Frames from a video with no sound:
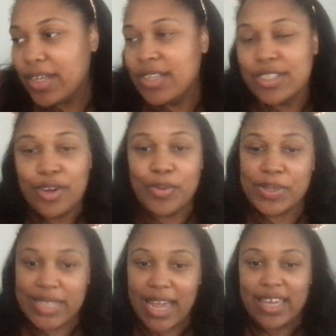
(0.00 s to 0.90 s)
So
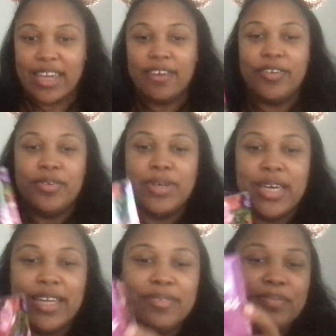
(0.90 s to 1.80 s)
with that gift, you
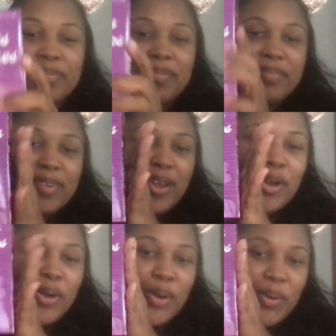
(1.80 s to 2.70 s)
get
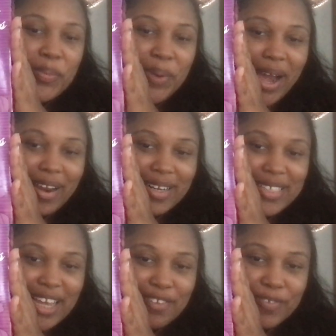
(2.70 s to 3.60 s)
wireless
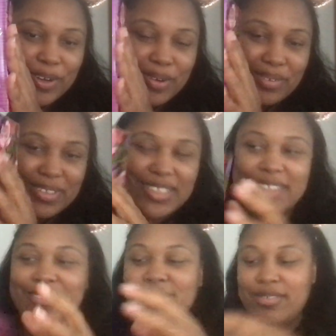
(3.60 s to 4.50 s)
headphones.
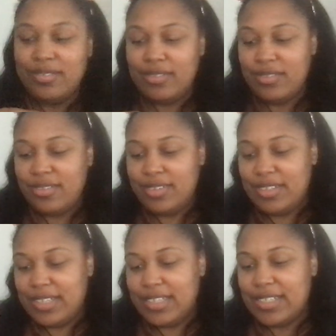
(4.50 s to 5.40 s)

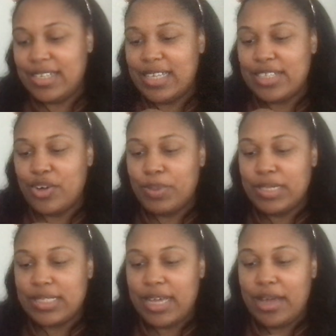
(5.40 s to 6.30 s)
So let's open
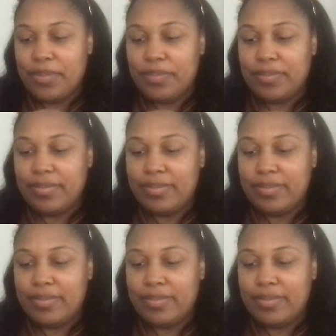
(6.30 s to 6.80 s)
this up.